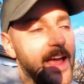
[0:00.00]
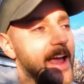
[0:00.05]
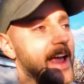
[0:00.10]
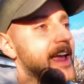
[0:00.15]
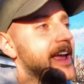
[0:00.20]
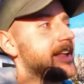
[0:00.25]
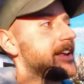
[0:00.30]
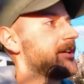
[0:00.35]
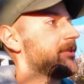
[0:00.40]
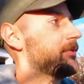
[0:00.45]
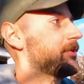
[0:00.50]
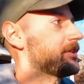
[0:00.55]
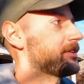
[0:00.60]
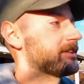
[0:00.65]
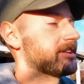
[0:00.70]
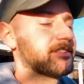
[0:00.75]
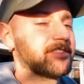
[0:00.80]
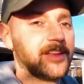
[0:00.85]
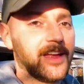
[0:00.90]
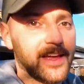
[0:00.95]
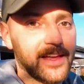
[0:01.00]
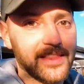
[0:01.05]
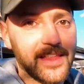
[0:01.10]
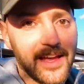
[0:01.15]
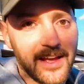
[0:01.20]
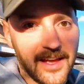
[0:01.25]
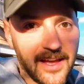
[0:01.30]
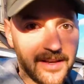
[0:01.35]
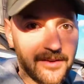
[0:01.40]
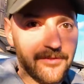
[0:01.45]
and I wanted to stay in
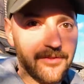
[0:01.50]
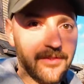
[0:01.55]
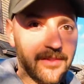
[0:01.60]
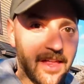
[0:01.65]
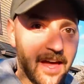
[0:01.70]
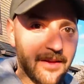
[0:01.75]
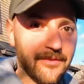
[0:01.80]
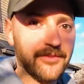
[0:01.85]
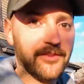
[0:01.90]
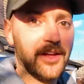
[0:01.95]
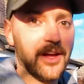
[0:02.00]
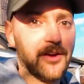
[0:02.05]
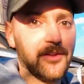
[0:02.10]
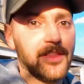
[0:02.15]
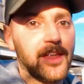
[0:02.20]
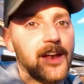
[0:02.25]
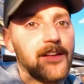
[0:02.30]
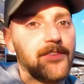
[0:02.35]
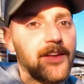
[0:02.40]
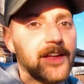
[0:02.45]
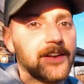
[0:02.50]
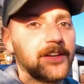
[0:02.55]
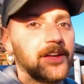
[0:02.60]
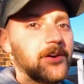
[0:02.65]
that kind of lifestyle that I've had